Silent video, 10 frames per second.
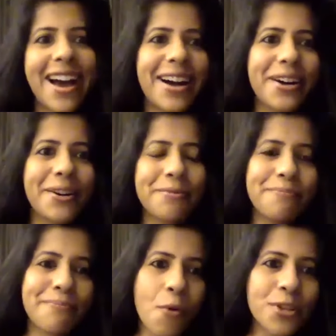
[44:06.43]

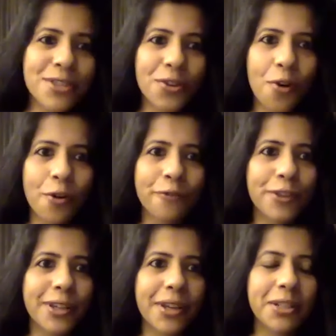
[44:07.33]
Most of
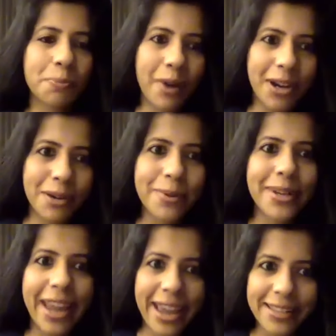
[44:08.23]
the
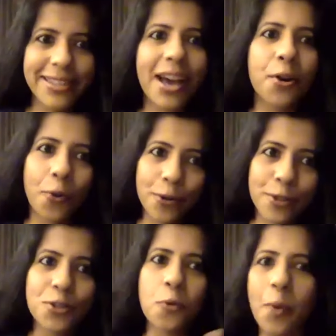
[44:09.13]
department heads are
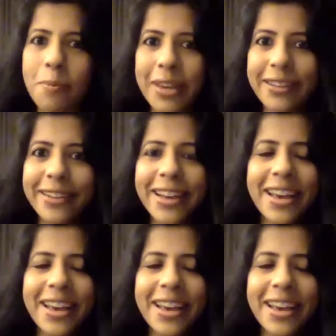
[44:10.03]
also women.